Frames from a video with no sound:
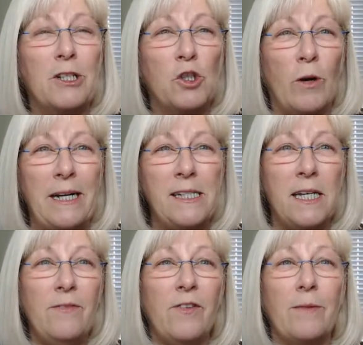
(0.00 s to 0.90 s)

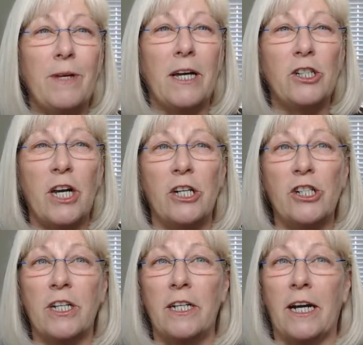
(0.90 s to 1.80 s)
Tracy from the
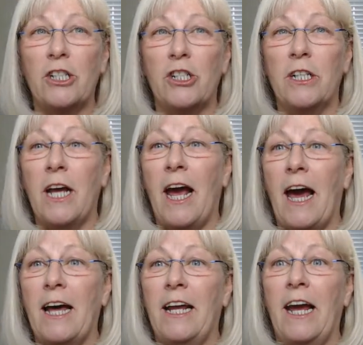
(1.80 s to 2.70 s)
Education Connection
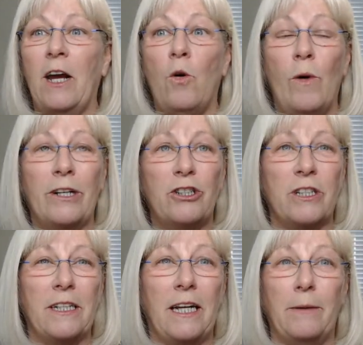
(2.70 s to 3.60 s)
had a
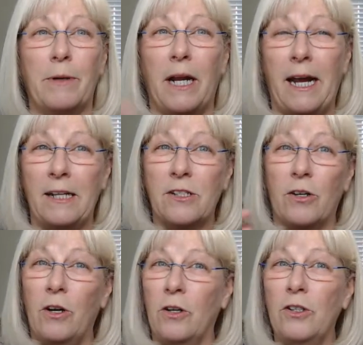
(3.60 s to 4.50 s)
question, and I'm going to
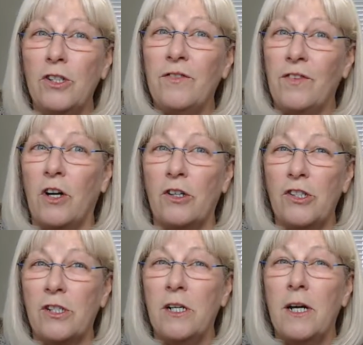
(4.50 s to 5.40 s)
answer hers
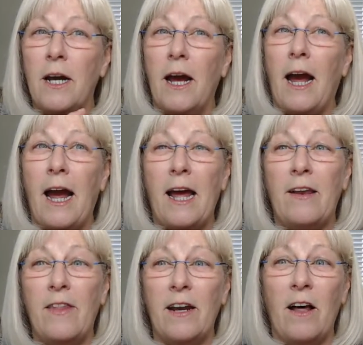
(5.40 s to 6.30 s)
first,
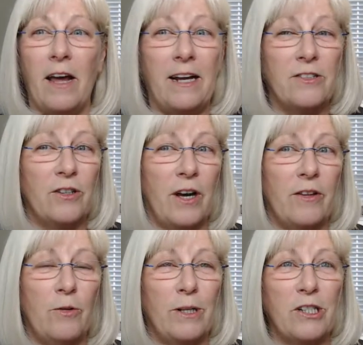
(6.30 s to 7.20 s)
and then I'll answer
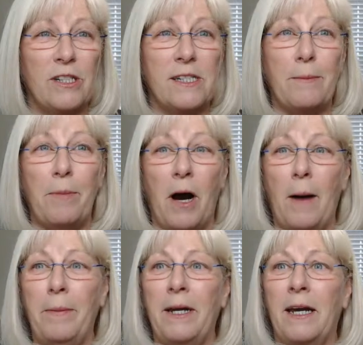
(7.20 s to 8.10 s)
other questions that
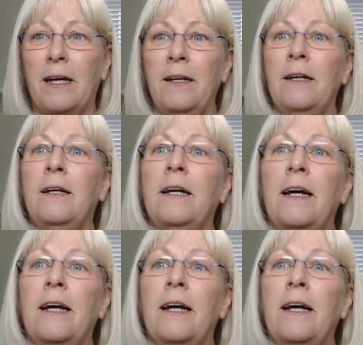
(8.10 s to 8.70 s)
pop in.